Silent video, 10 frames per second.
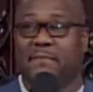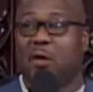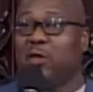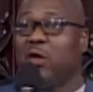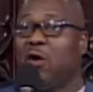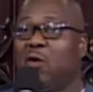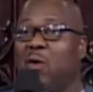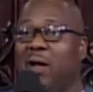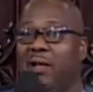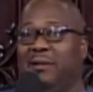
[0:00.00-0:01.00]
Are y'all
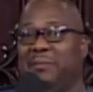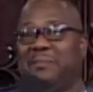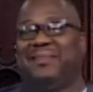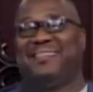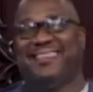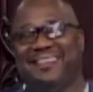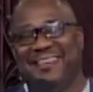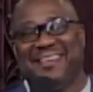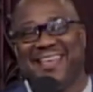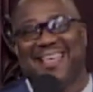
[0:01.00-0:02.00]
quiet?
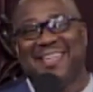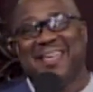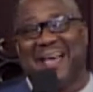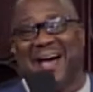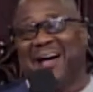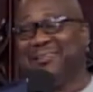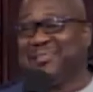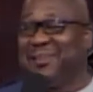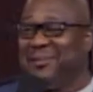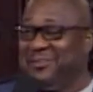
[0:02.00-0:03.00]
I'll
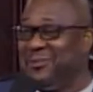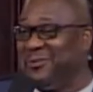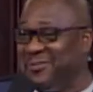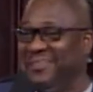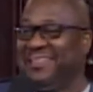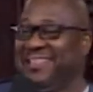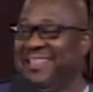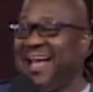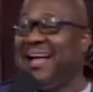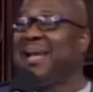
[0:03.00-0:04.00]
tell you,
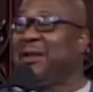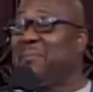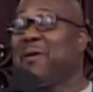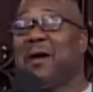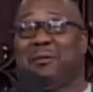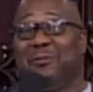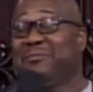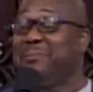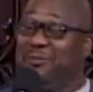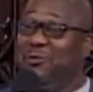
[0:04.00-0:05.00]
I got a problem with
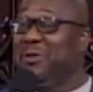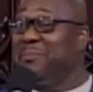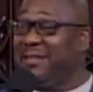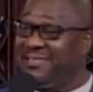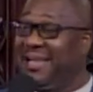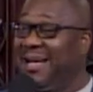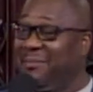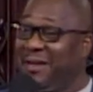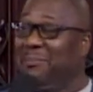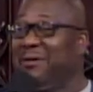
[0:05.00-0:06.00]
some dude at my
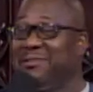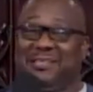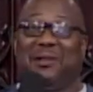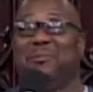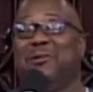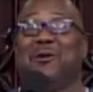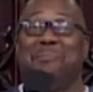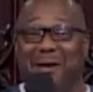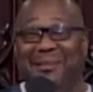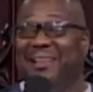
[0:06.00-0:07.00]
job, and I'm going to settle it on
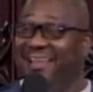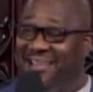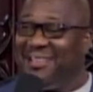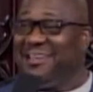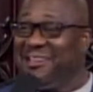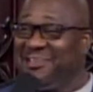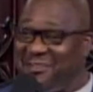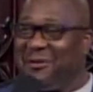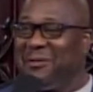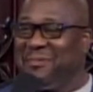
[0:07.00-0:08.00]
Monday. You
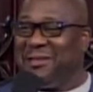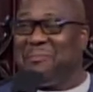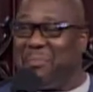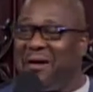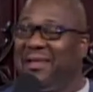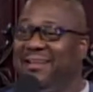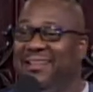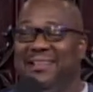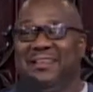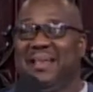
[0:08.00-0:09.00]
know what I mean? But
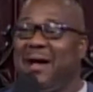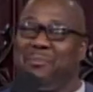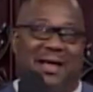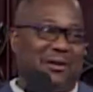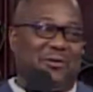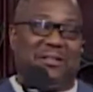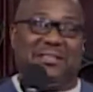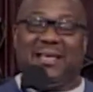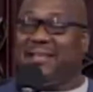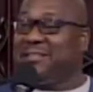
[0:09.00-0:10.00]
I'm not going to
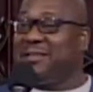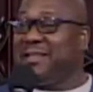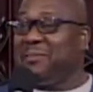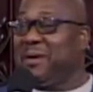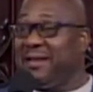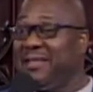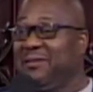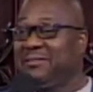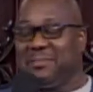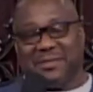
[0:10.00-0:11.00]
take it to anybody
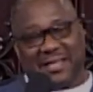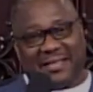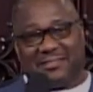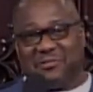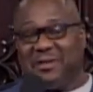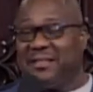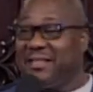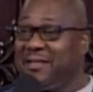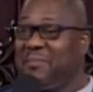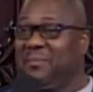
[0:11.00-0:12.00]
else. I'm going to take it straight to
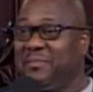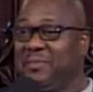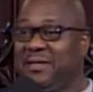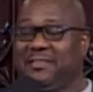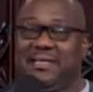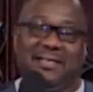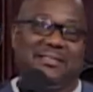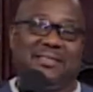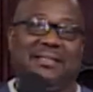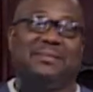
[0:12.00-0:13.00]
him because he done
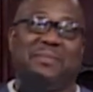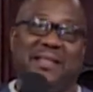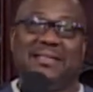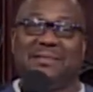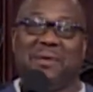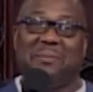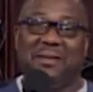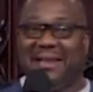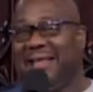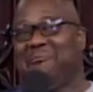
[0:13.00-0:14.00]
said some things about
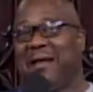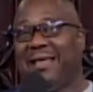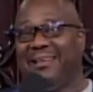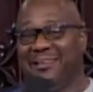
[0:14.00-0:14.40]
me that ain't right.